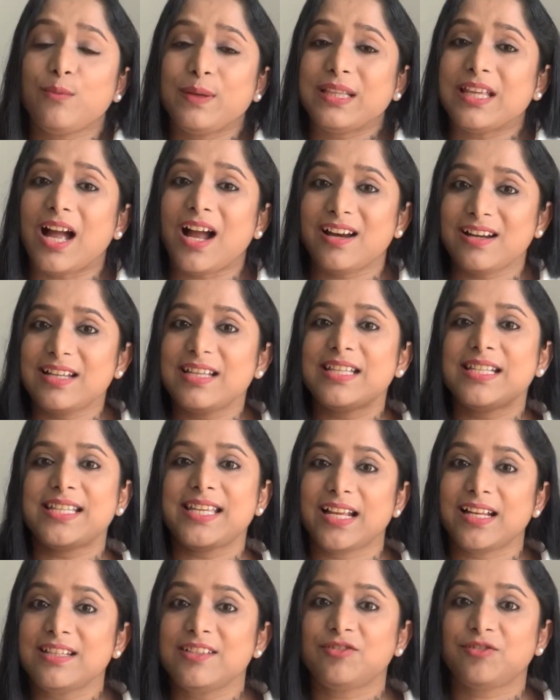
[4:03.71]
with our
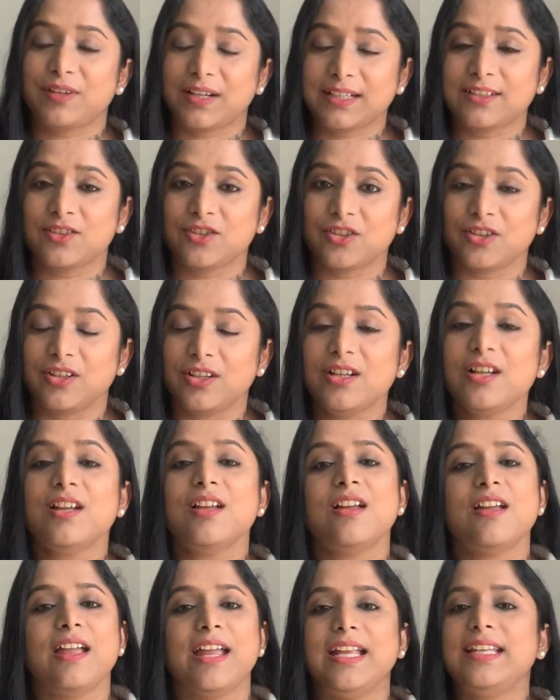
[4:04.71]
cell structure,
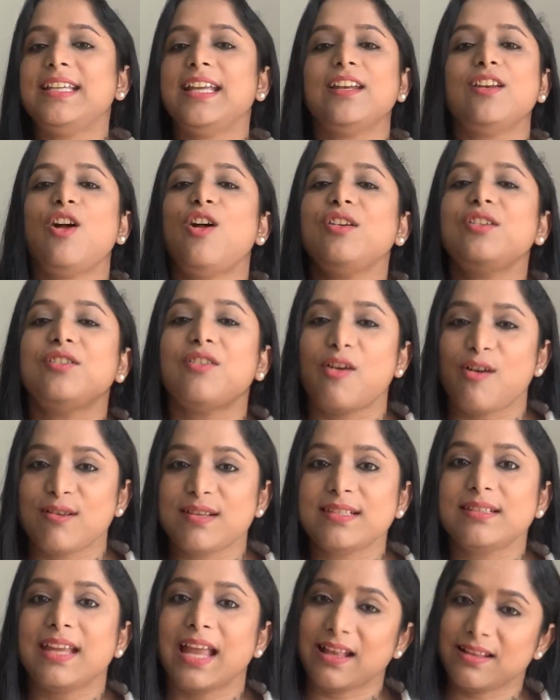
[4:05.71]
it cannot
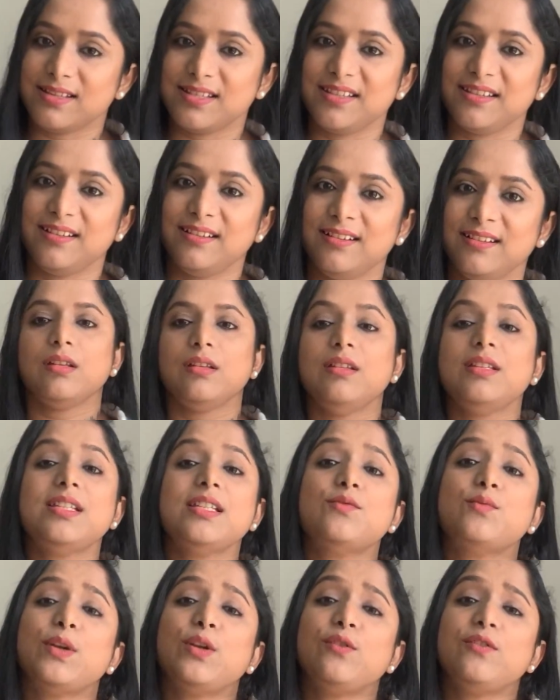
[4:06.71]
cause cancer. This
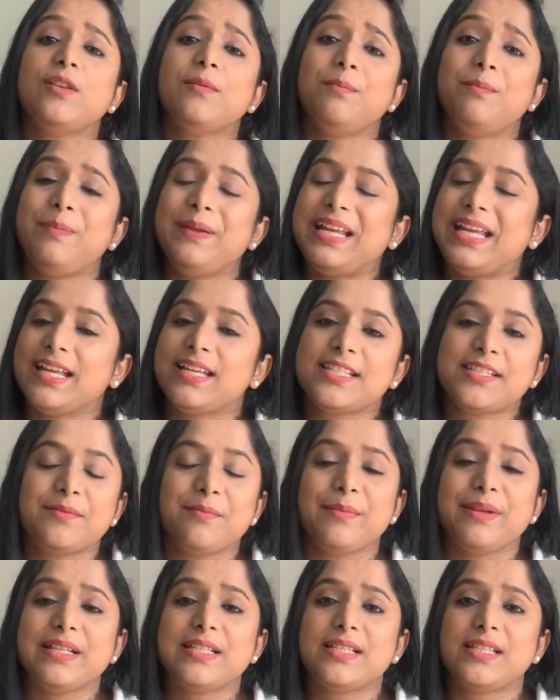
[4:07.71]
is one of the biggest
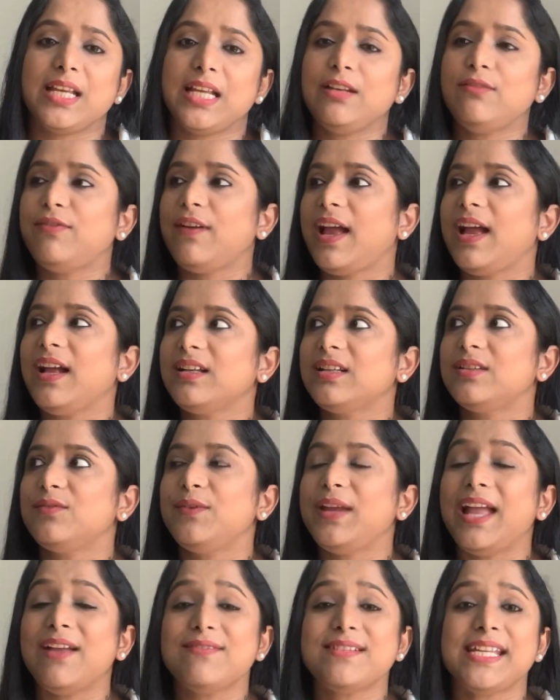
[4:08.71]
myths. In fact,
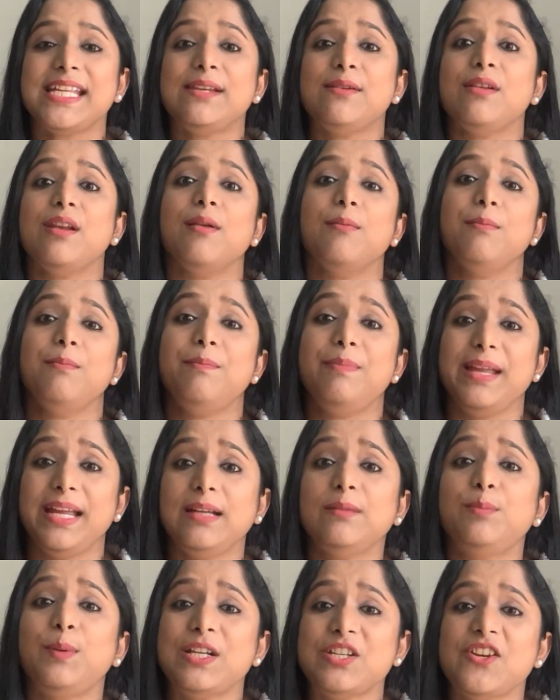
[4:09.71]
we have seen
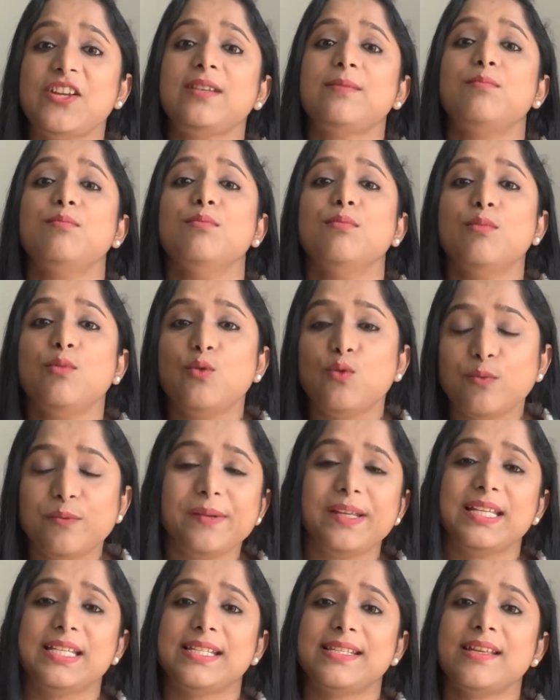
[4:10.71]
big budget
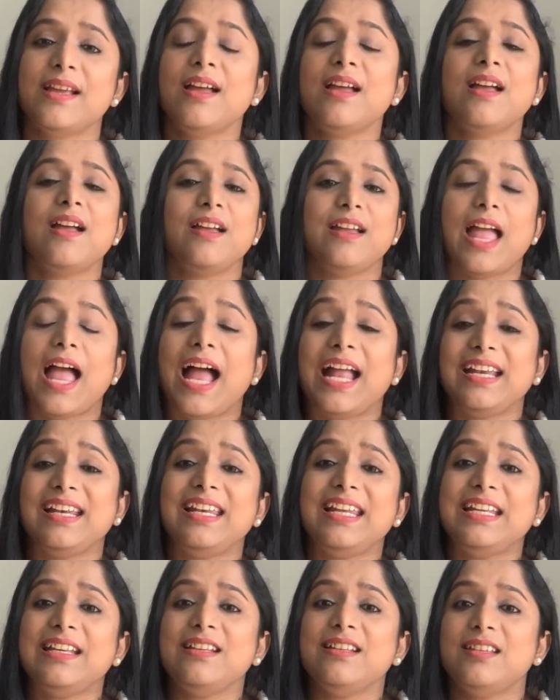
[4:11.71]
movies
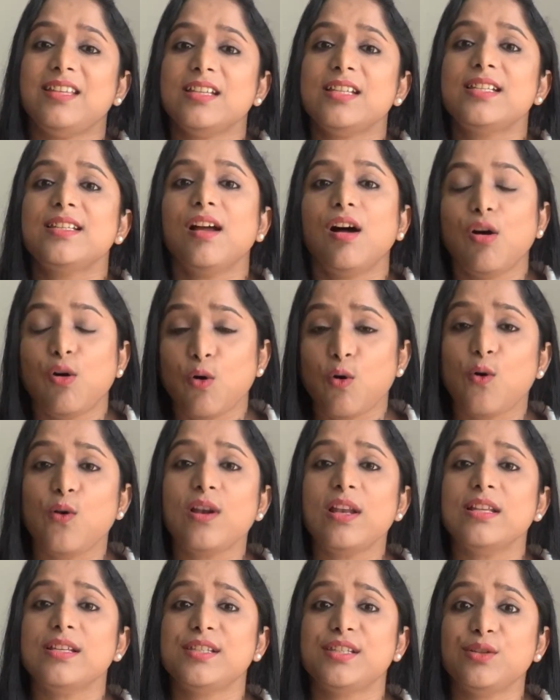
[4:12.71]
handling this
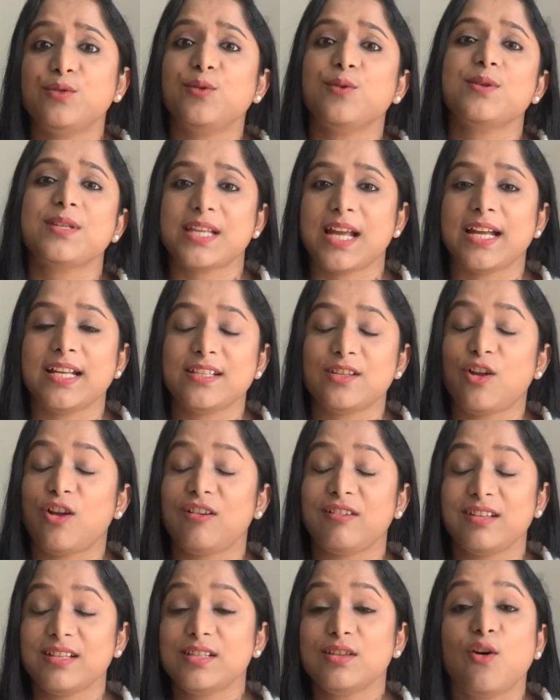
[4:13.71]
whole pseudoscience
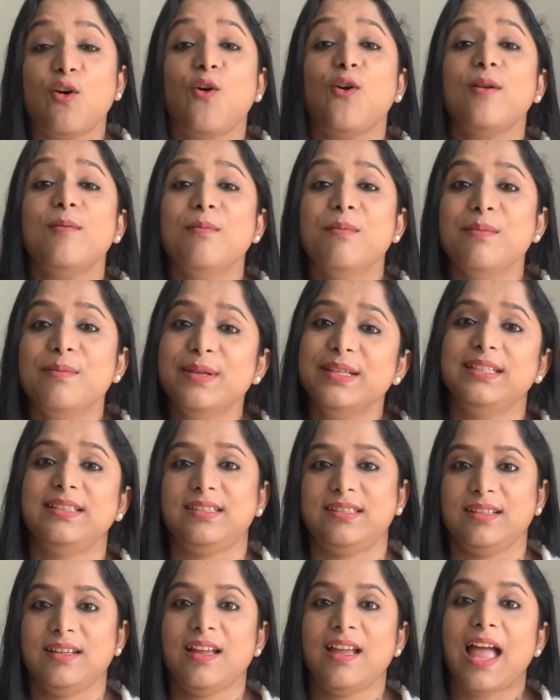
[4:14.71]
or this whole
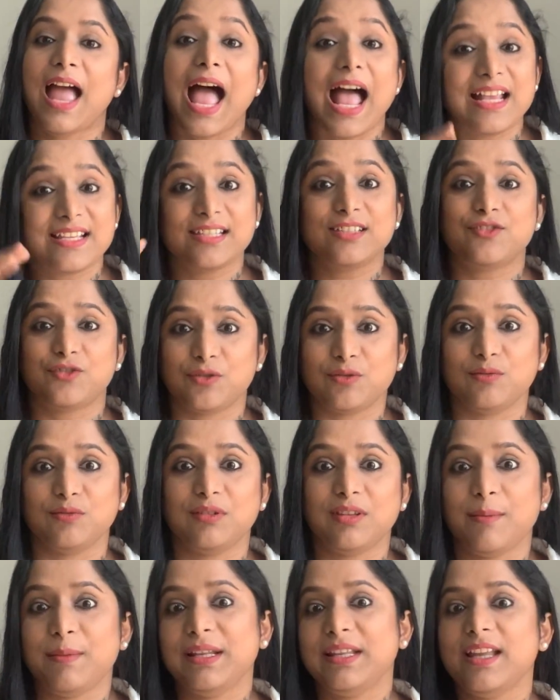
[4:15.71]
myth as a truth.
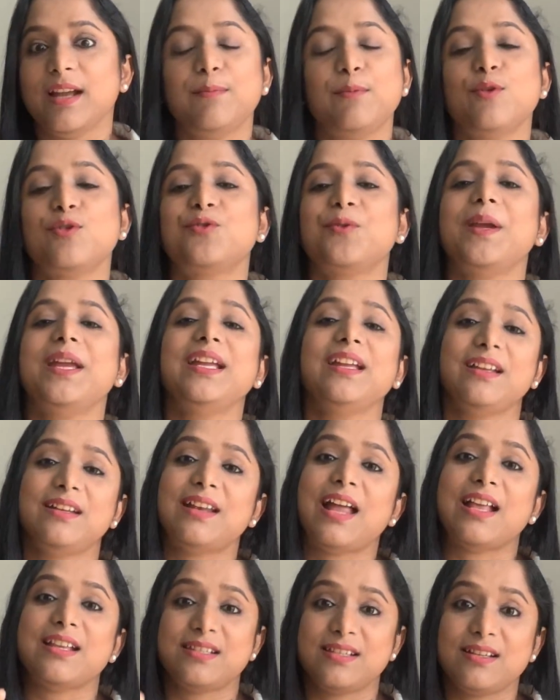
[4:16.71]
They are portraying it
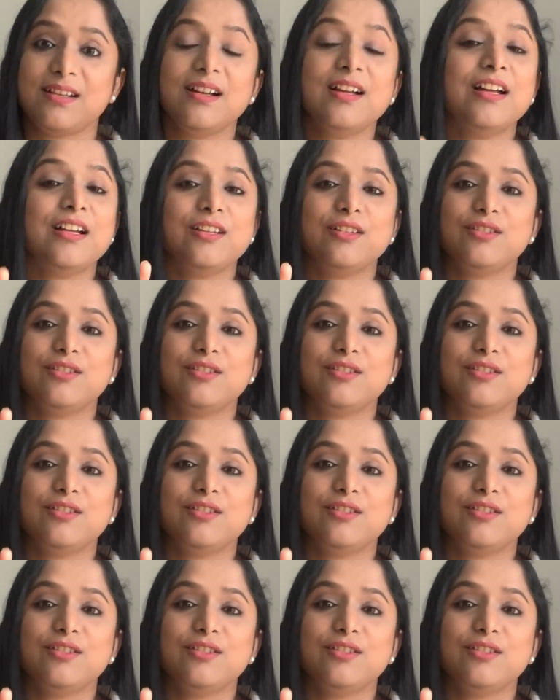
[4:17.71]
as a